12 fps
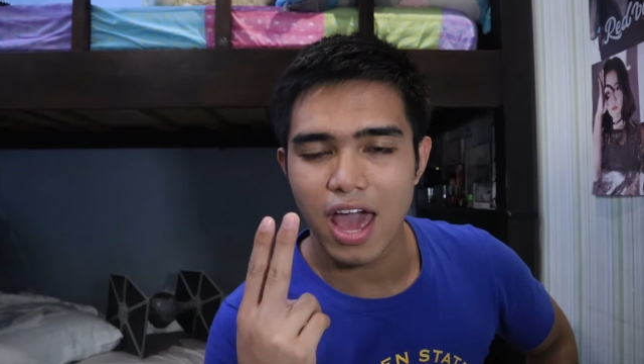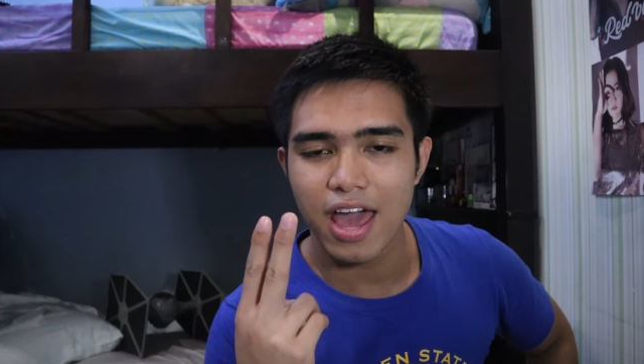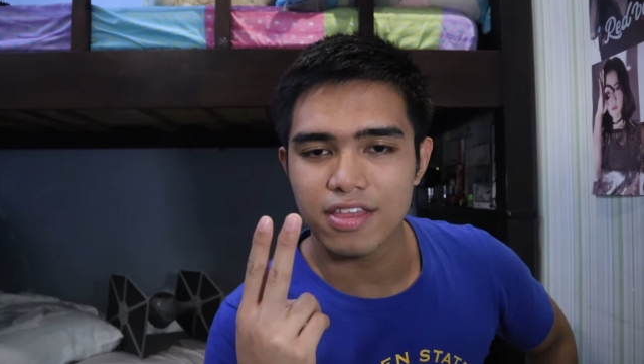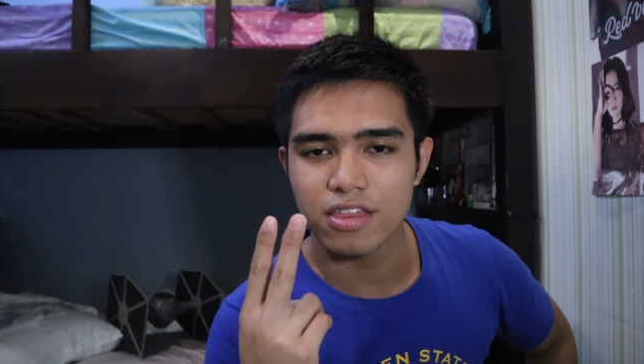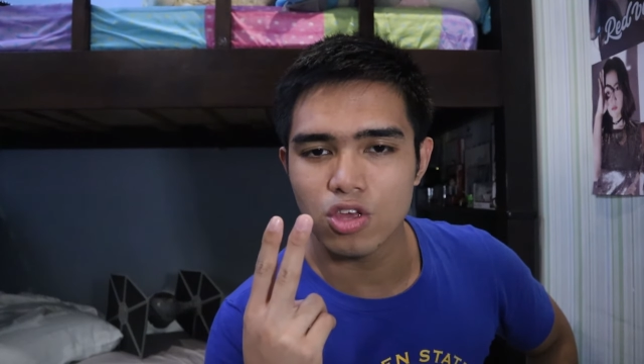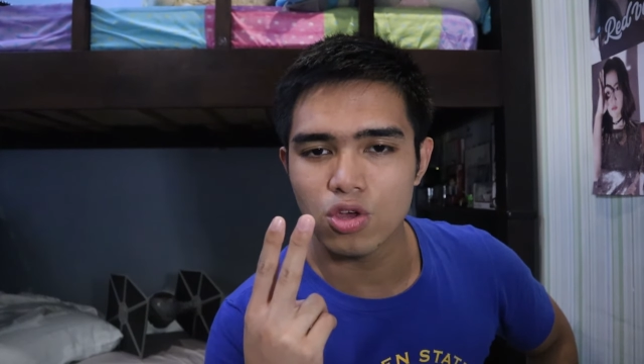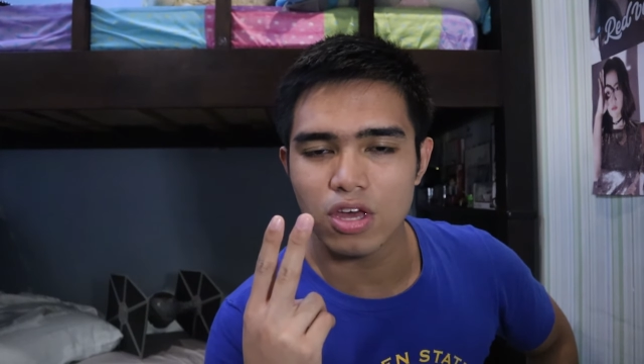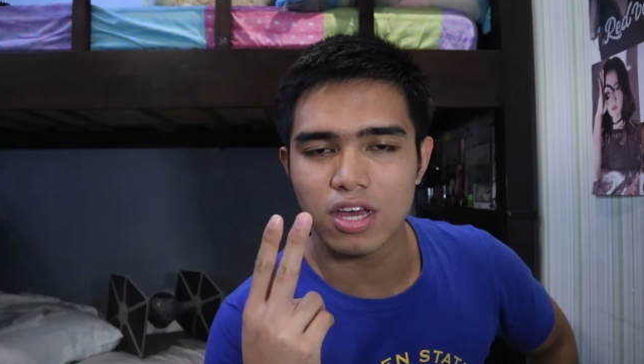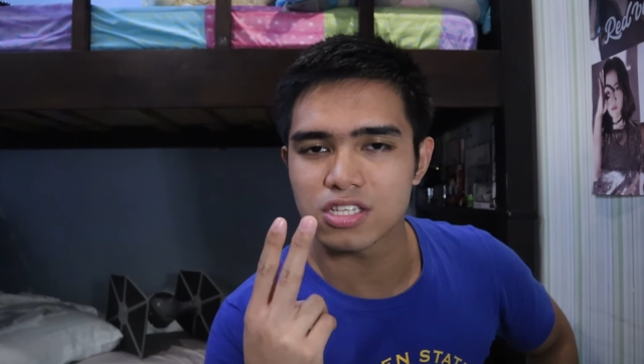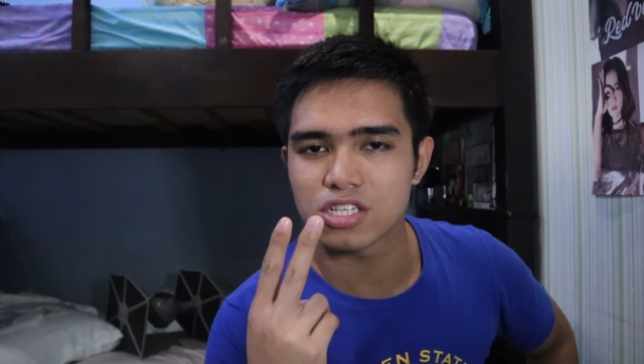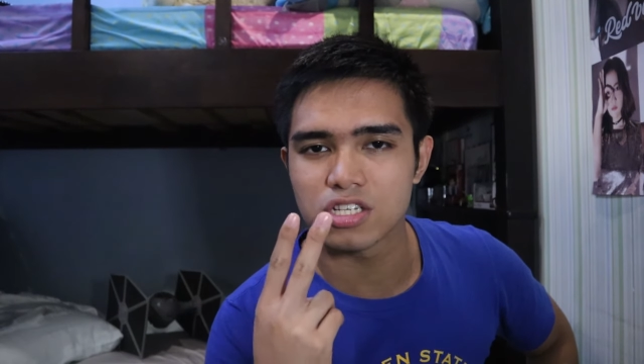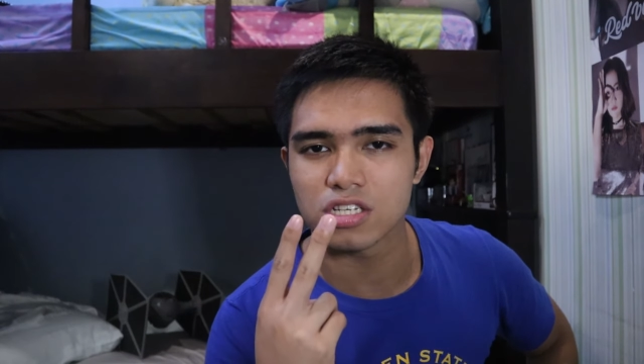and you,
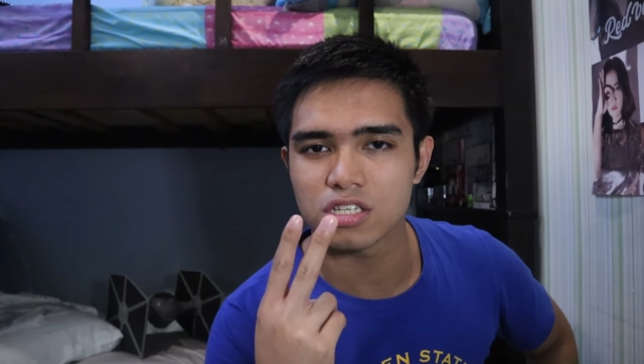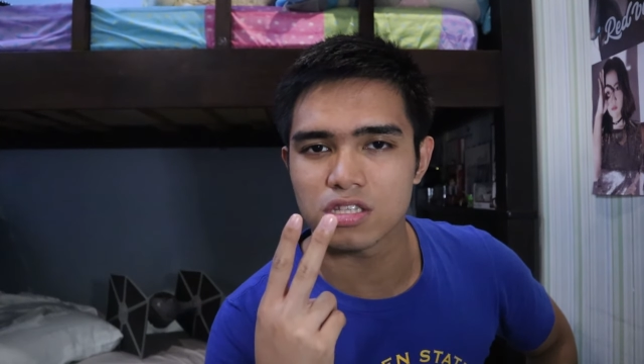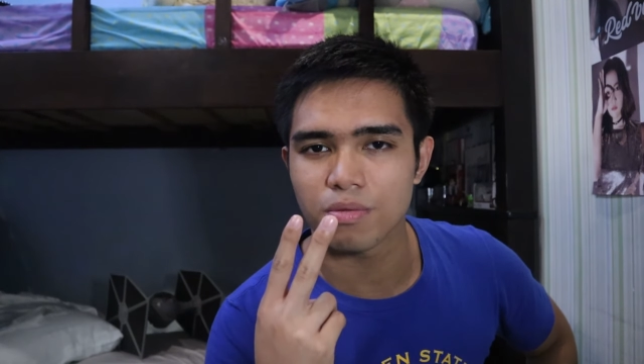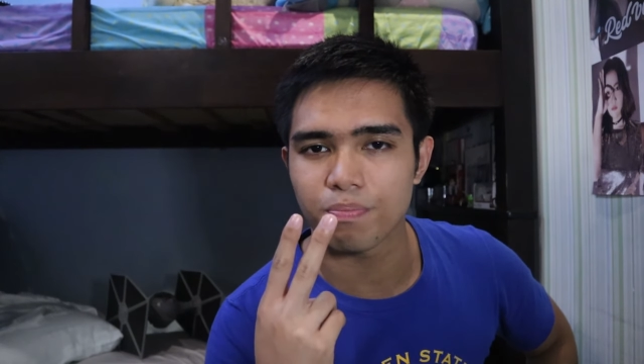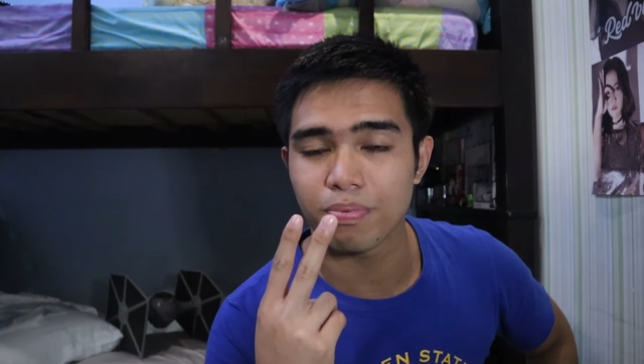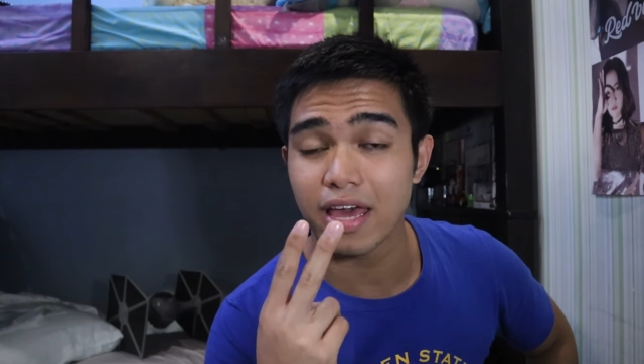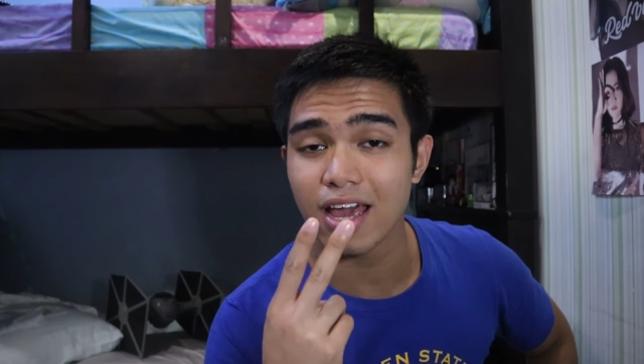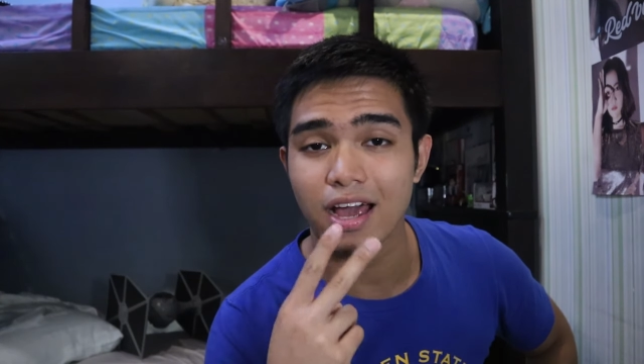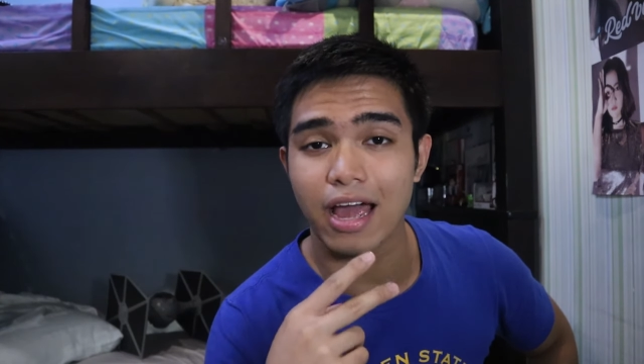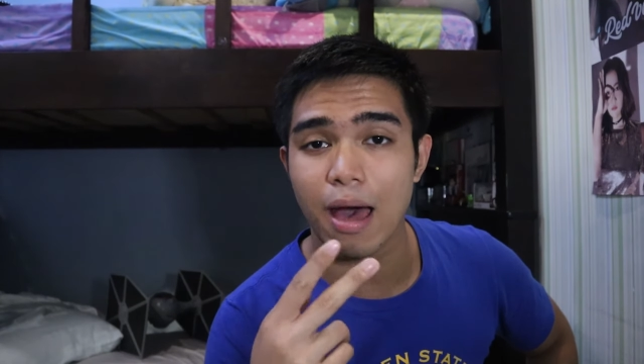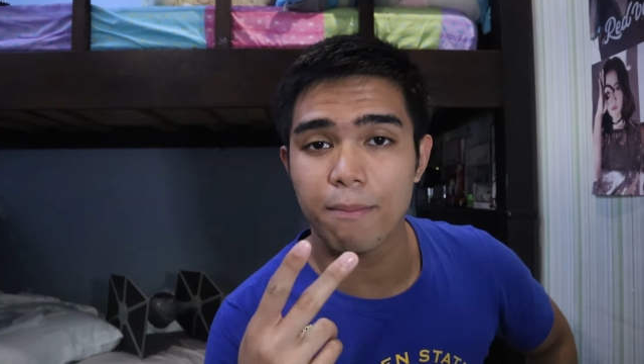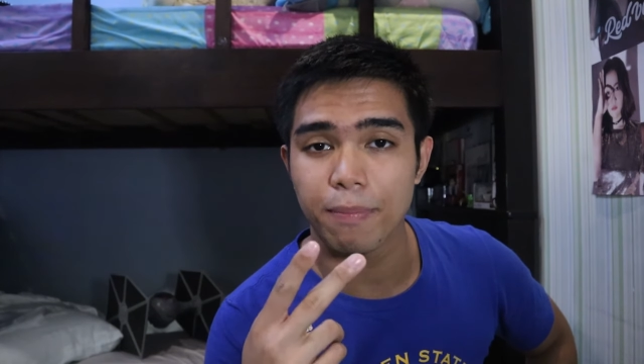it's just playing a
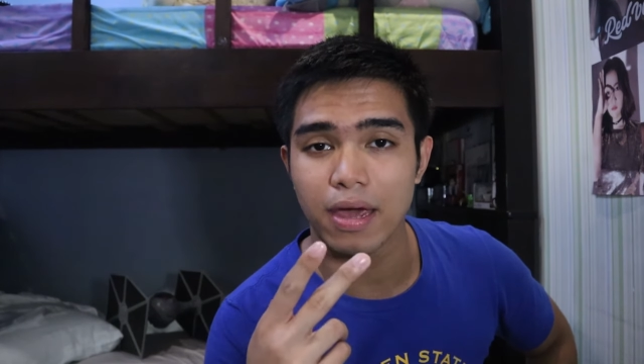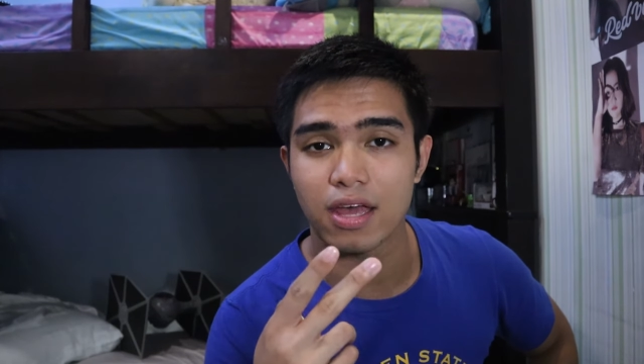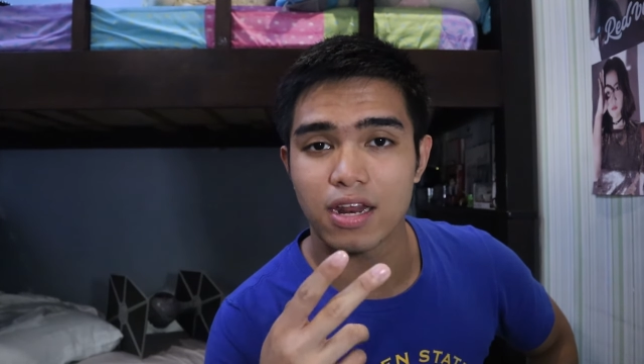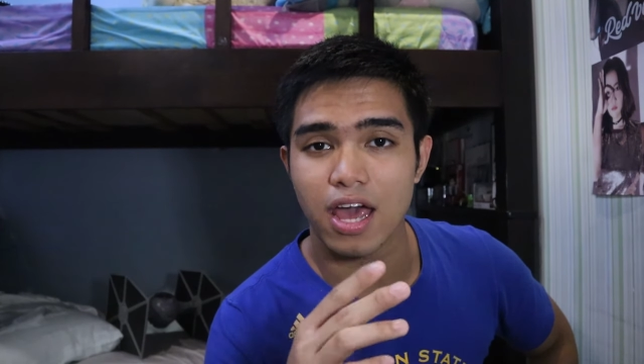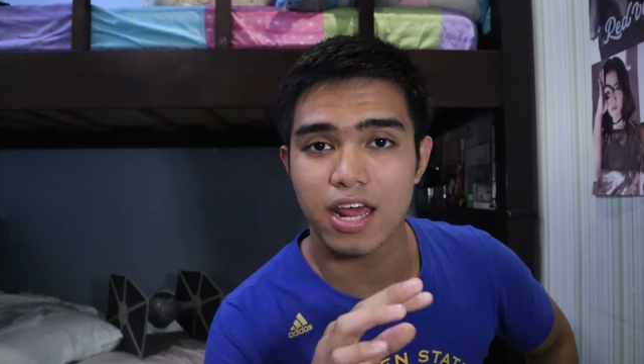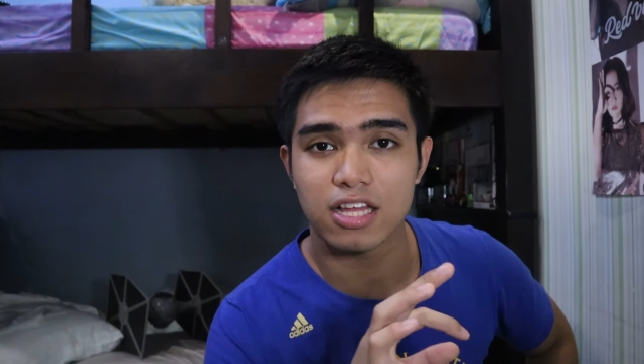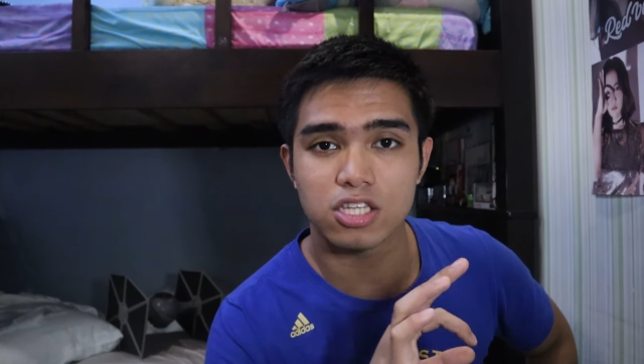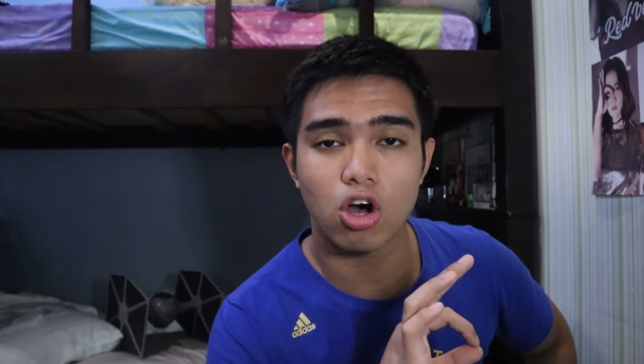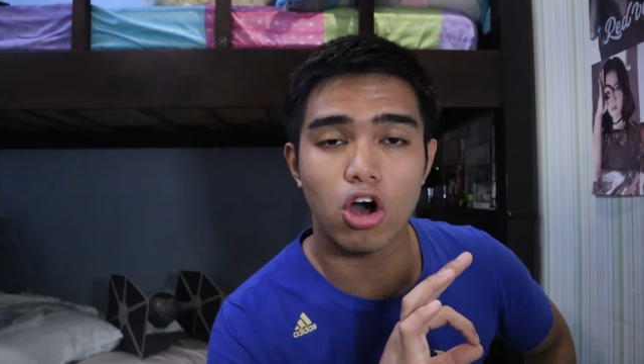campaign and it's